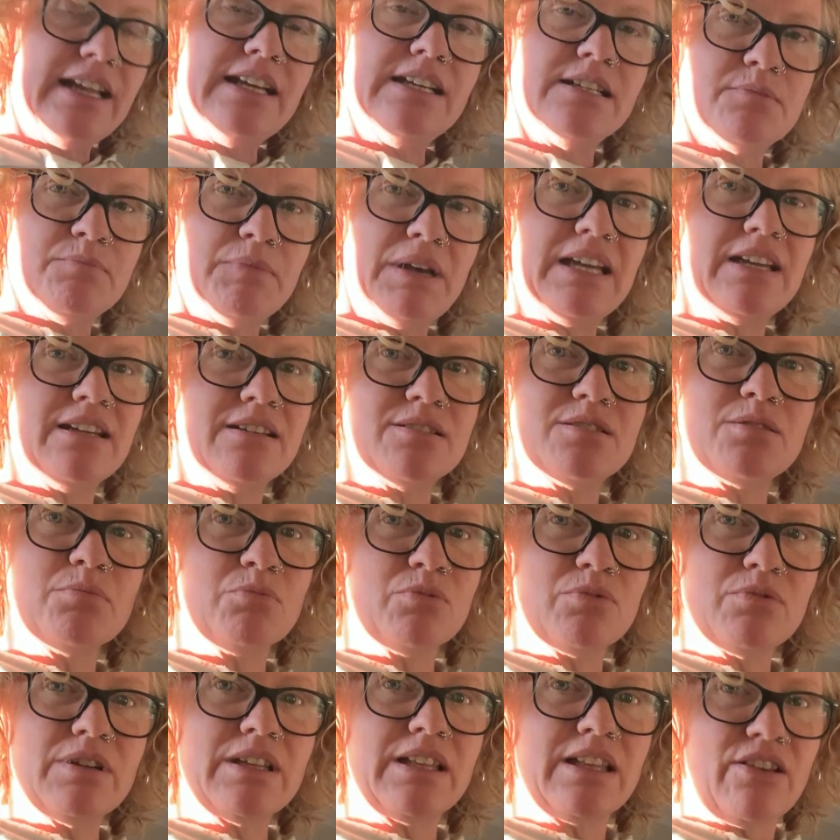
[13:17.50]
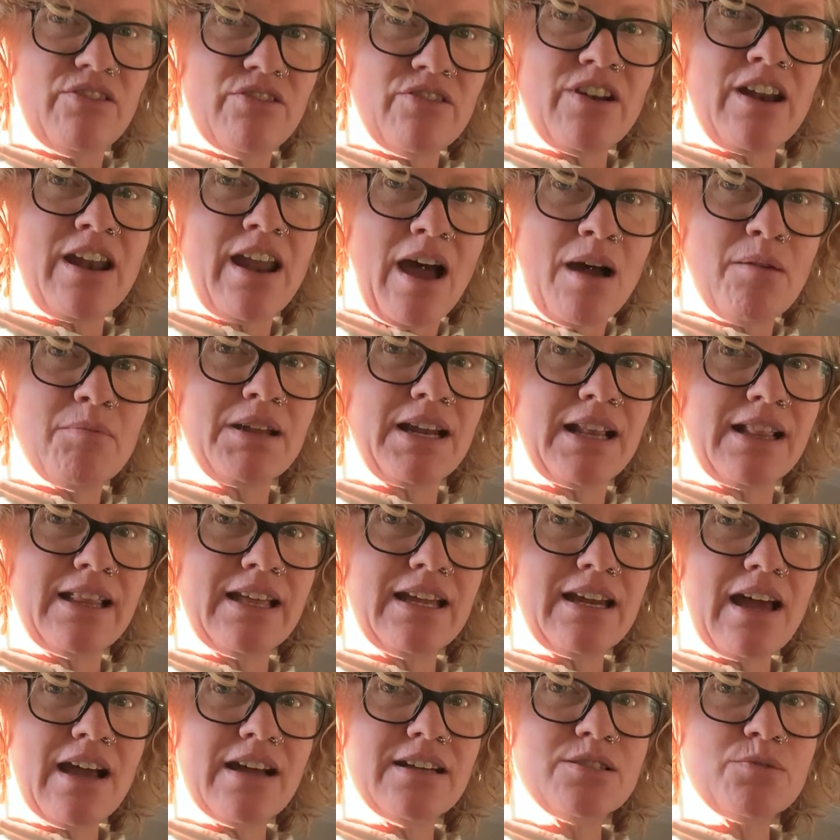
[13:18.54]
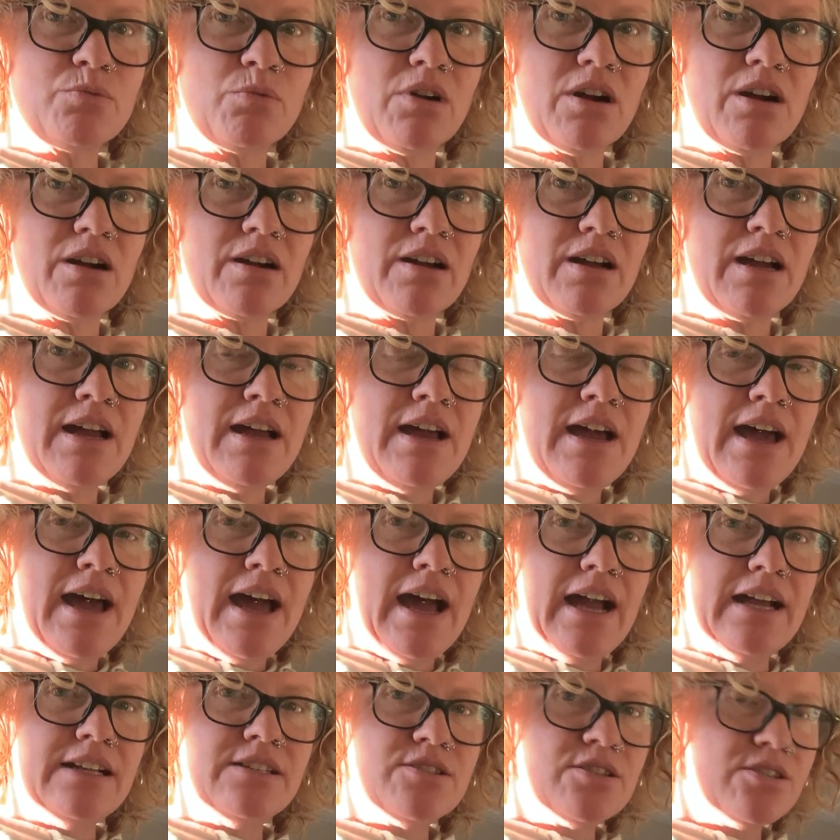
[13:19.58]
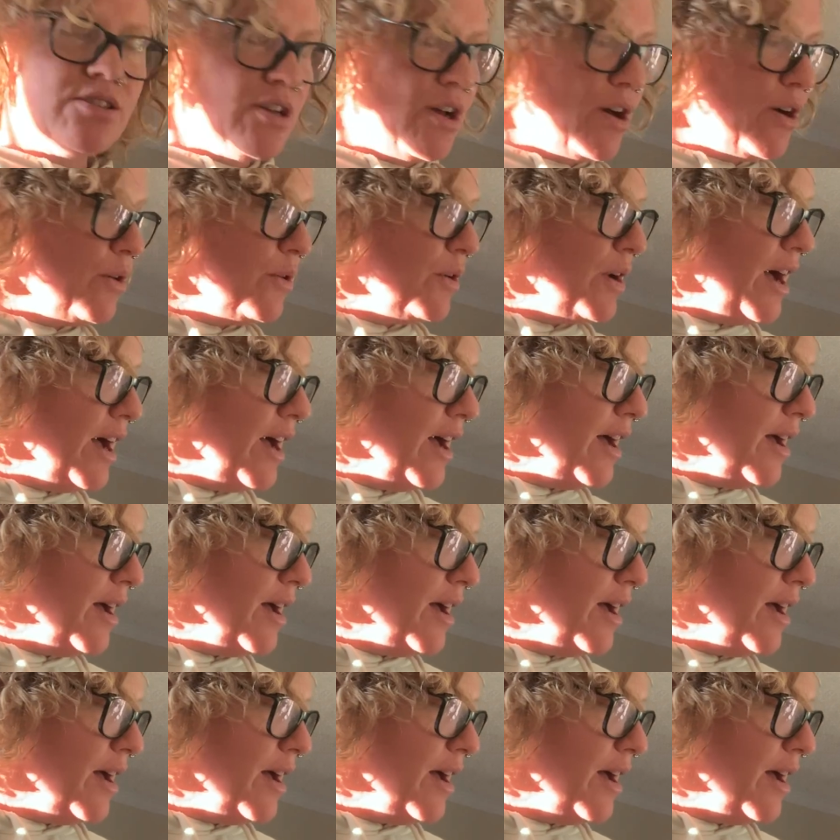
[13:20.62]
he's making some really phenomenally nice work. And so,